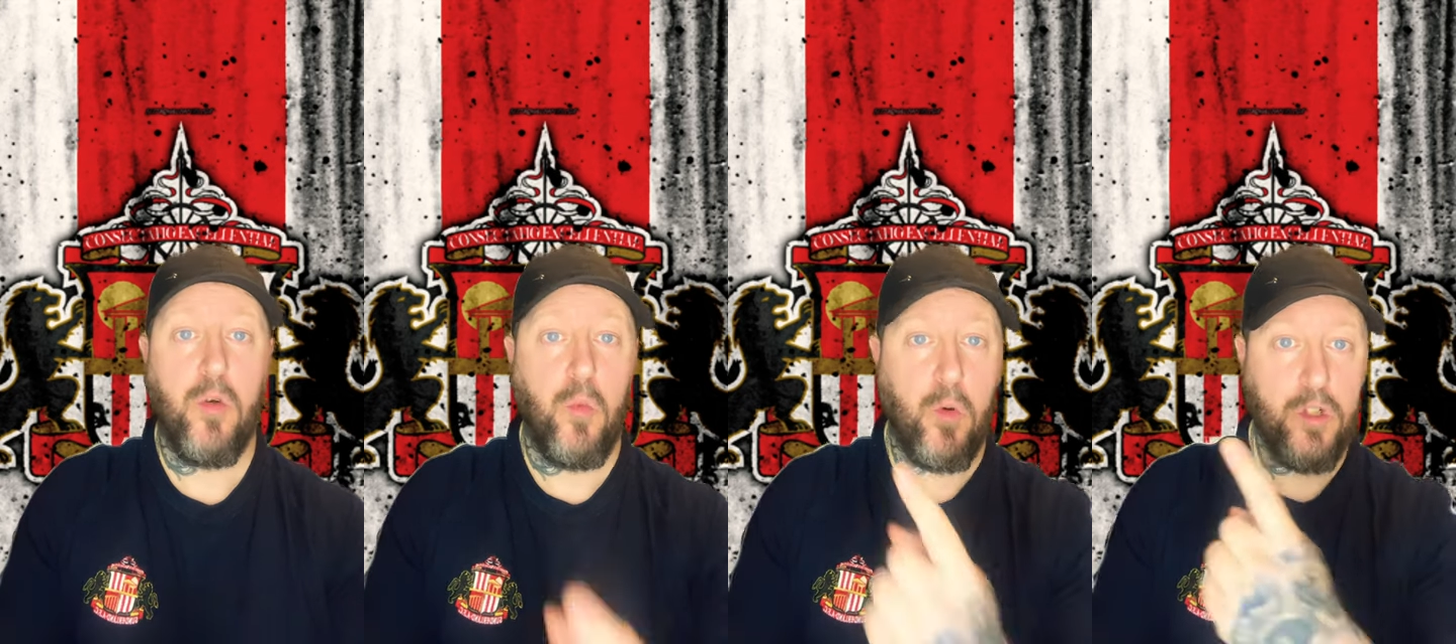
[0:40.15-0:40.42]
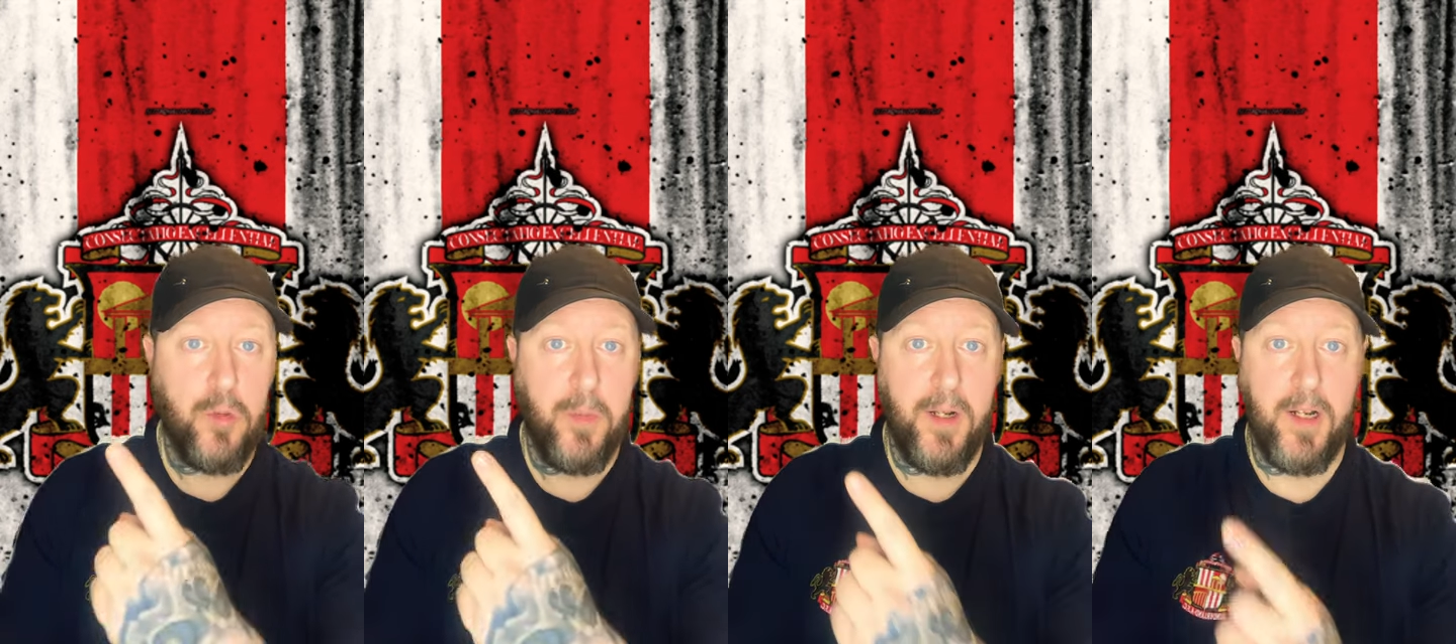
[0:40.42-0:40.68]

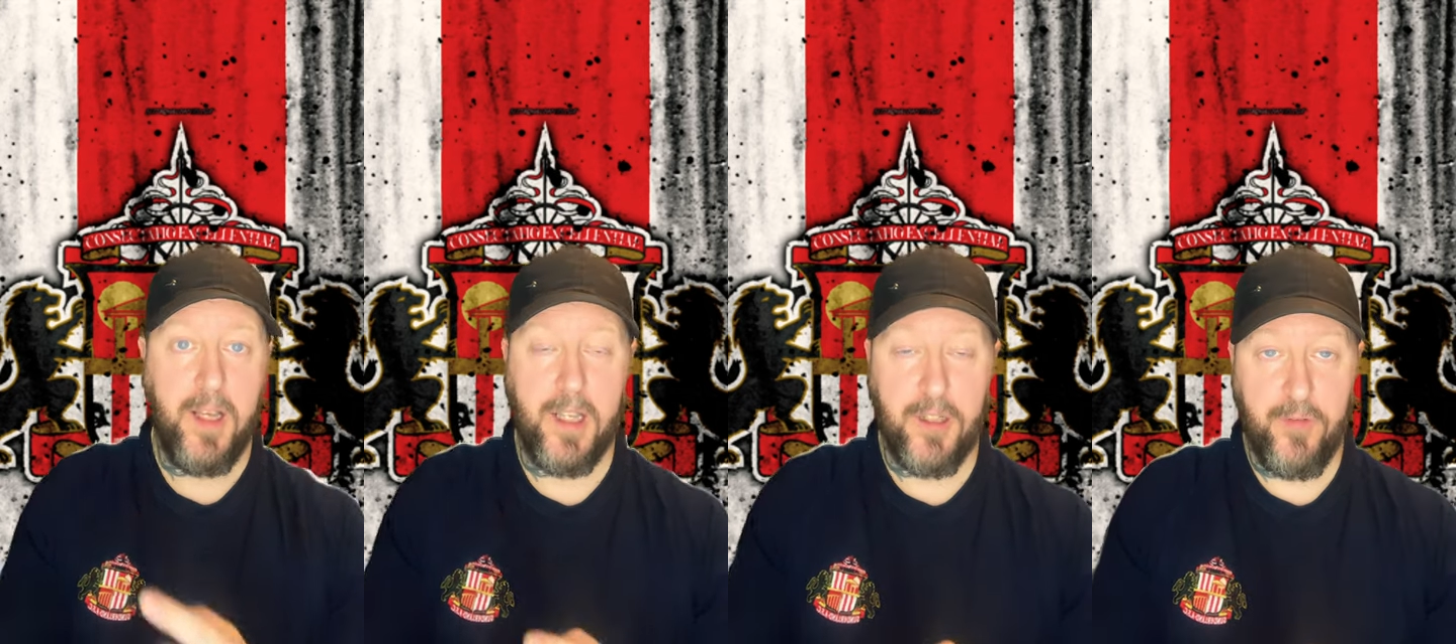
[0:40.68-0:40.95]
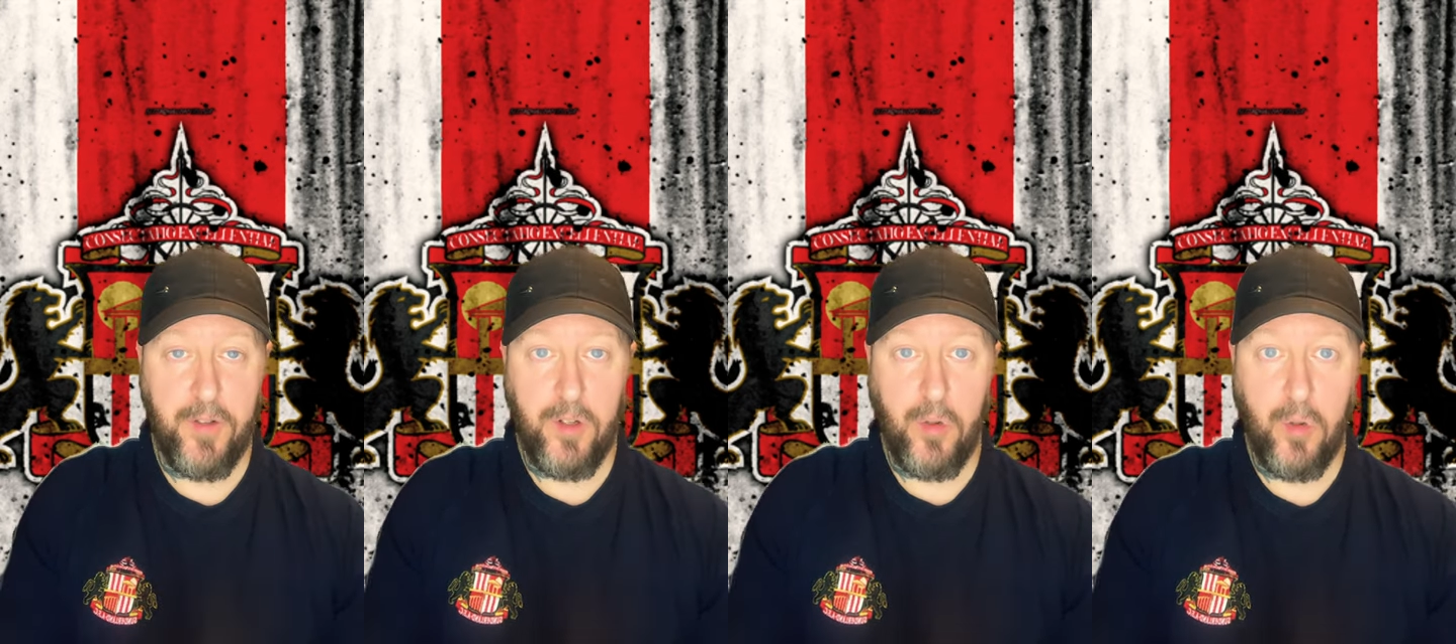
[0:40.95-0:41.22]
Watch my latest
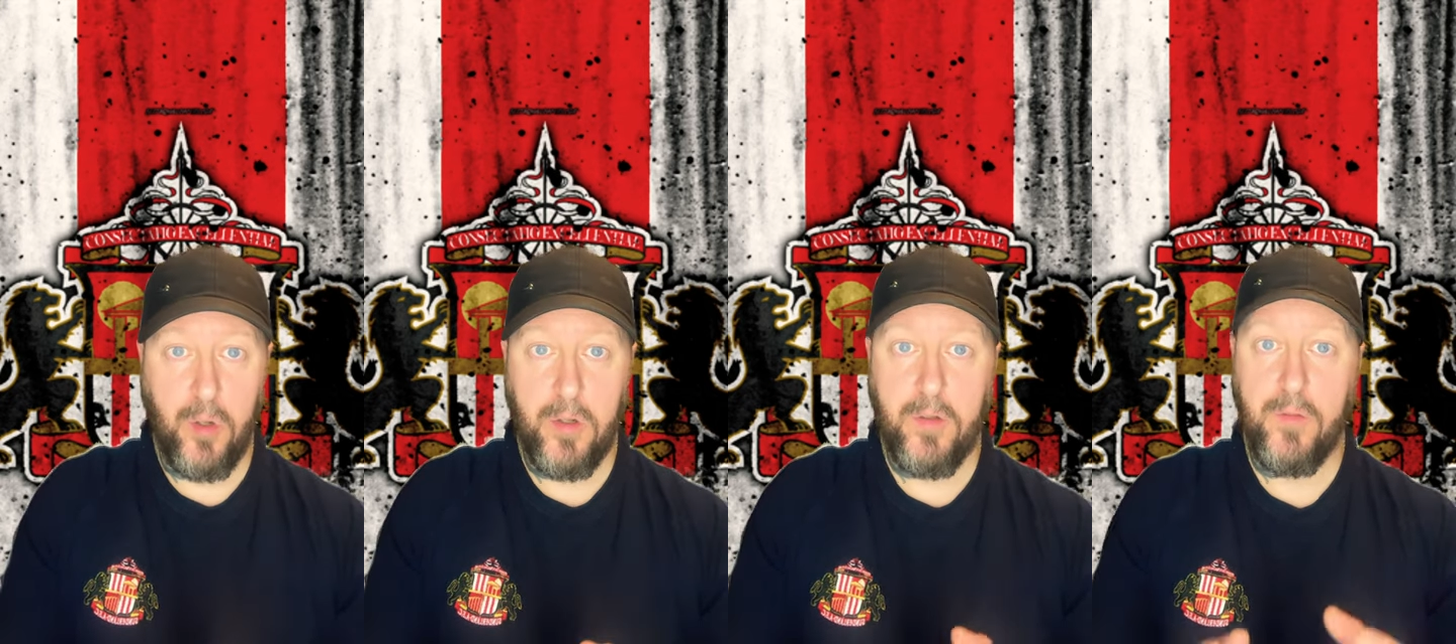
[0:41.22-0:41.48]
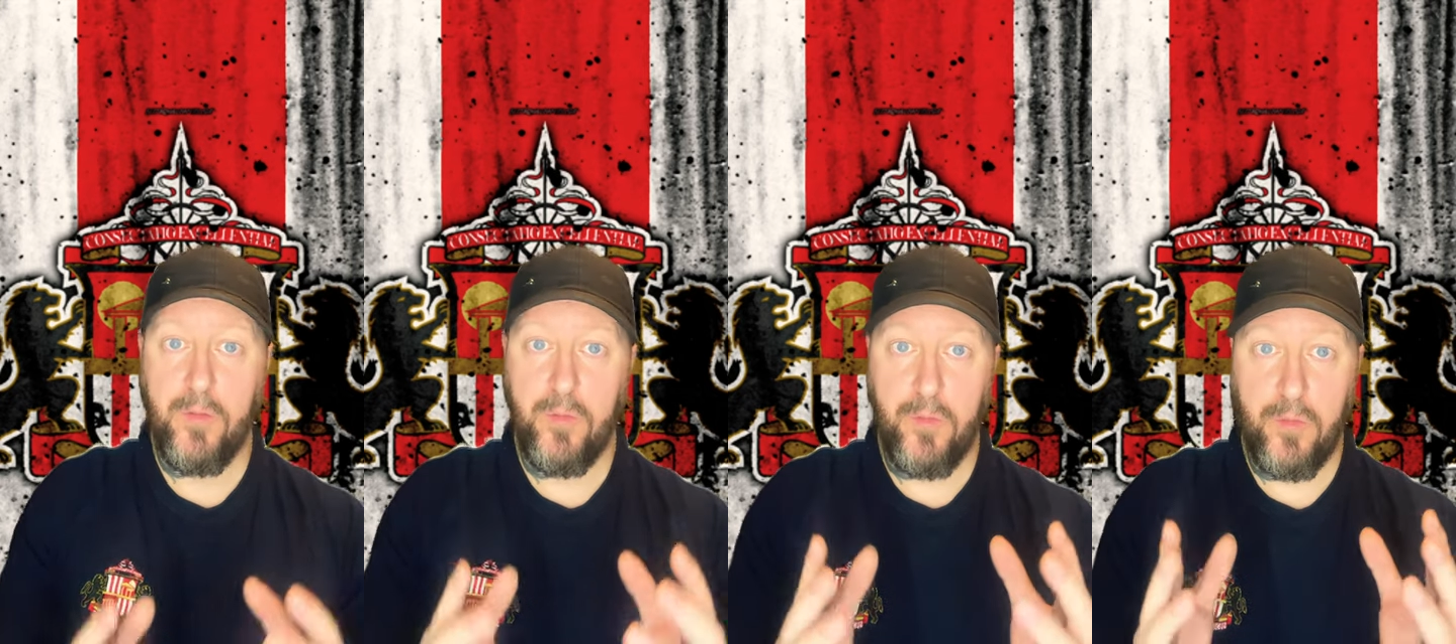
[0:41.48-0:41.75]
video
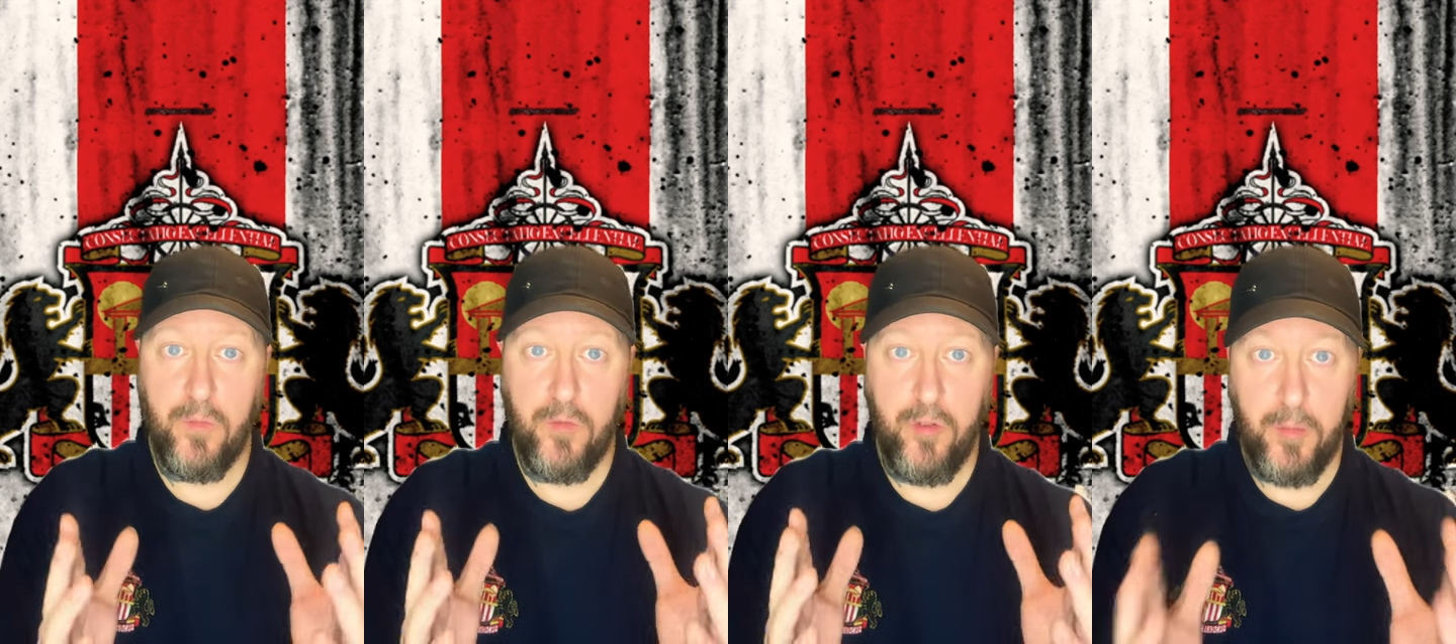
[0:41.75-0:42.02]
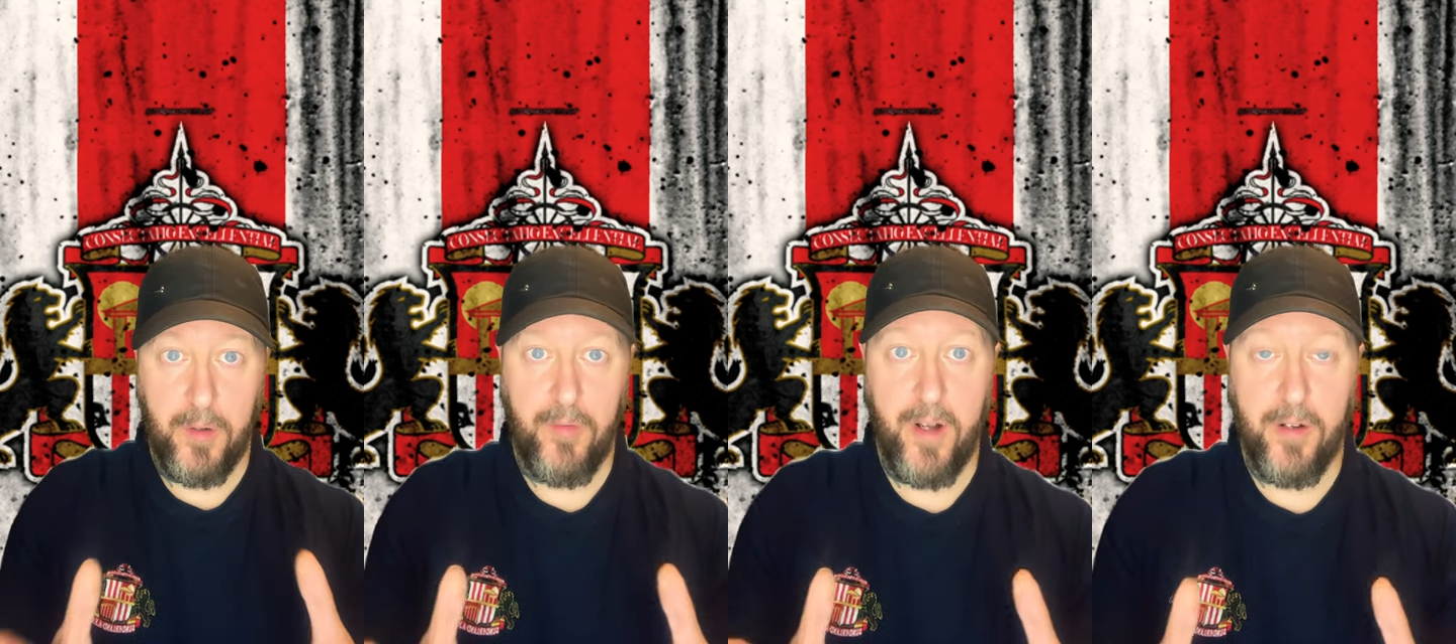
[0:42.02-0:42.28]
for
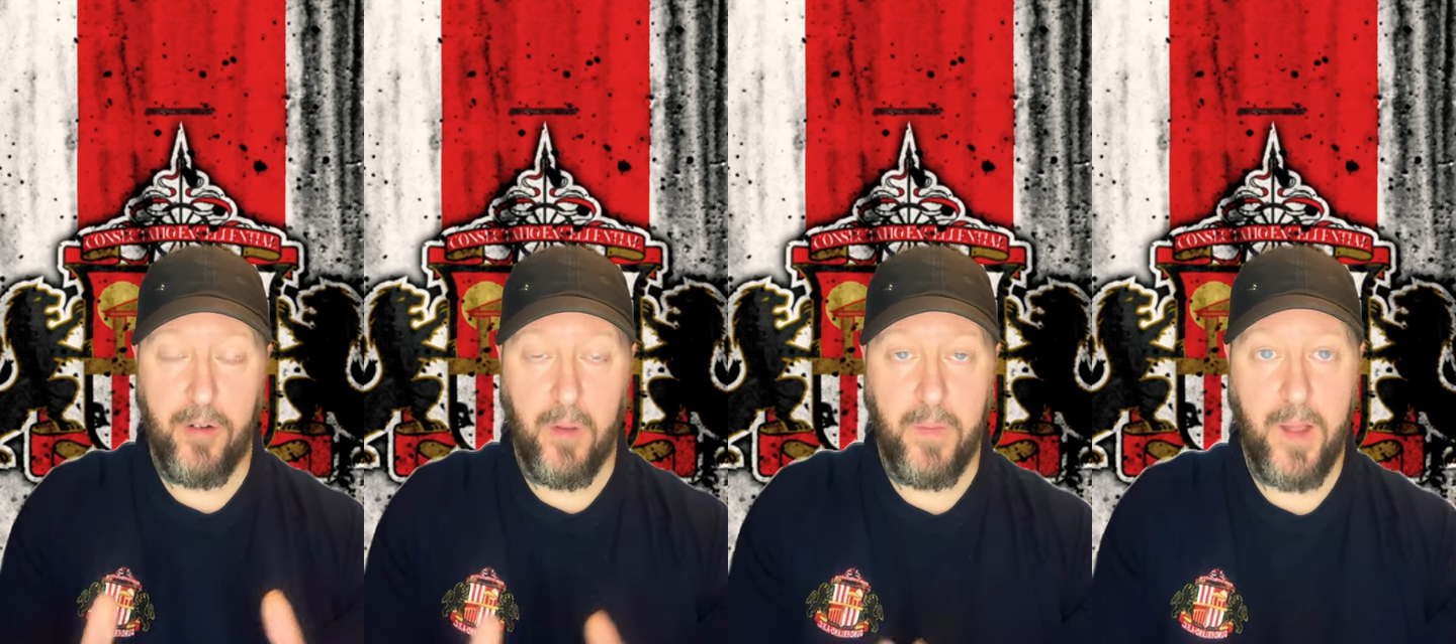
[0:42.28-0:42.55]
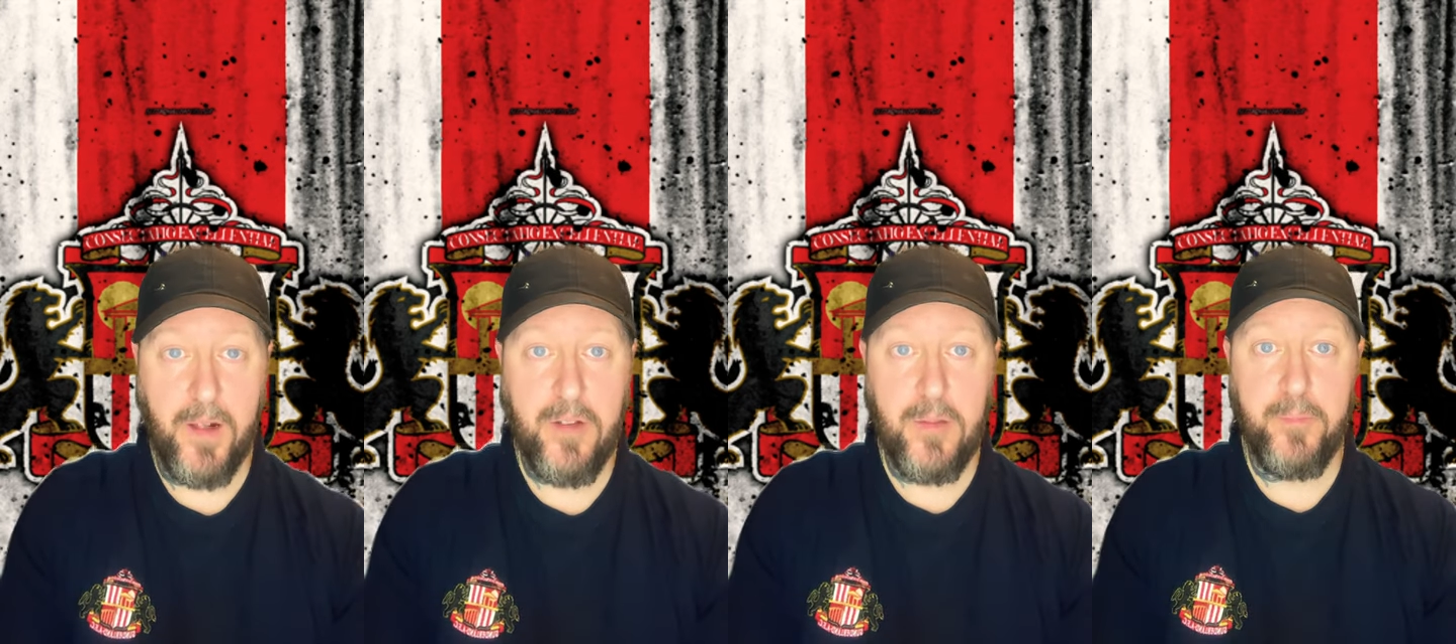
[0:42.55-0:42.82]
my rant on
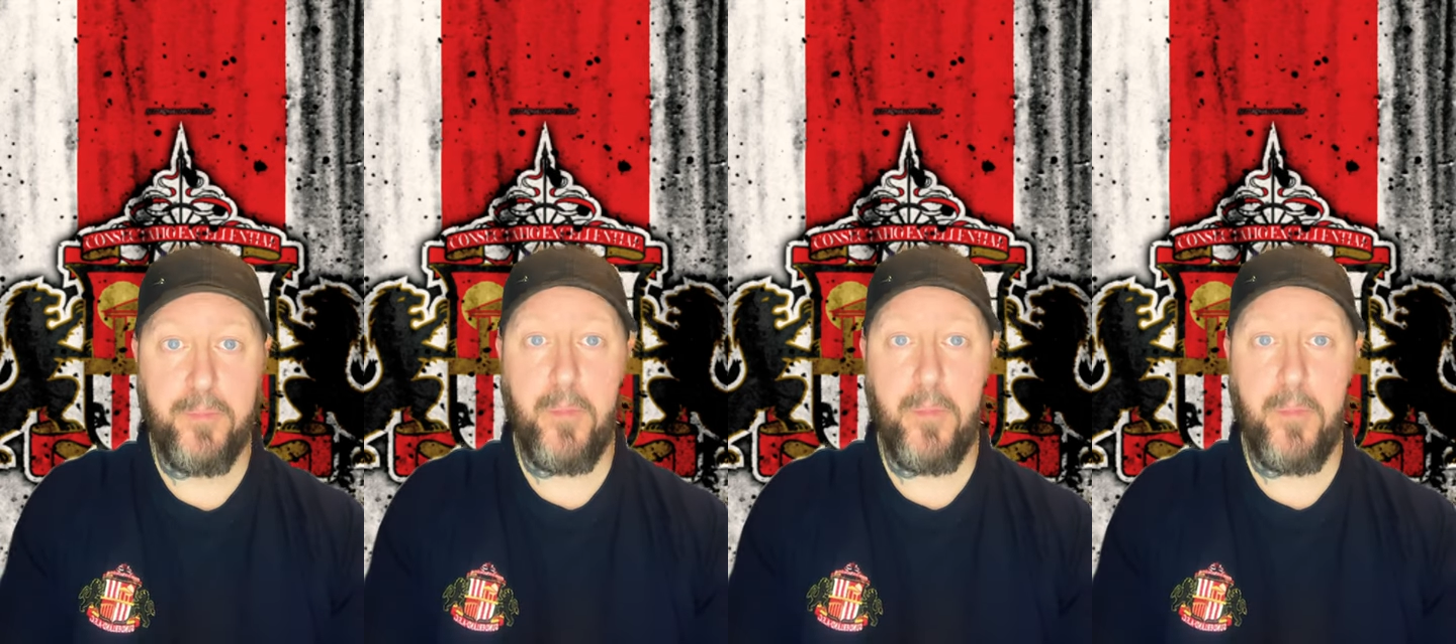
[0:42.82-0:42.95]
that.